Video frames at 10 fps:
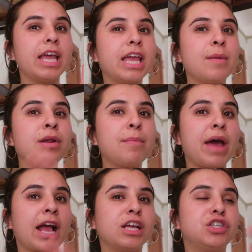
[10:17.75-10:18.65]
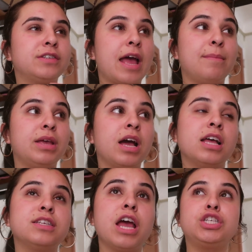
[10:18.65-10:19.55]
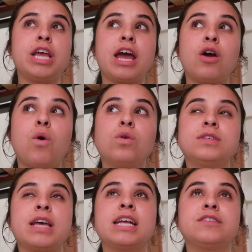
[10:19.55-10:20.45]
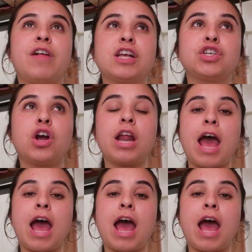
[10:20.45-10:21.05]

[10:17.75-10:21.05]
It came in a package set because she had a whole science flashcard